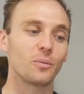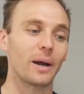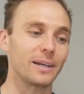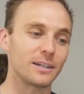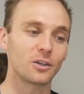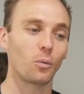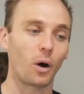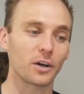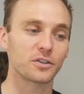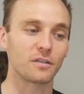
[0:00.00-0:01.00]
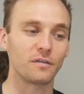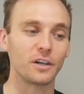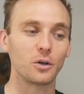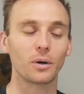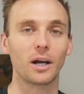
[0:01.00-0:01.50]
You might need to watch the
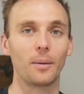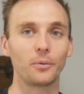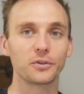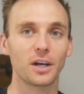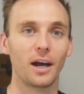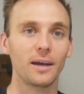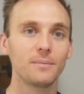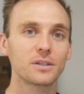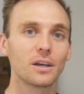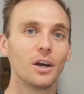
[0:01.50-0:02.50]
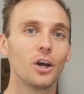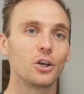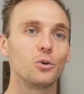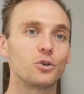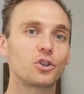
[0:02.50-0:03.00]
video a couple times.
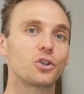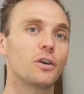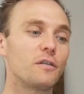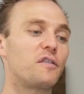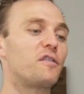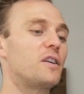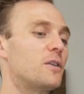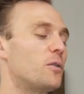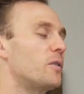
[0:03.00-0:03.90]
You should feel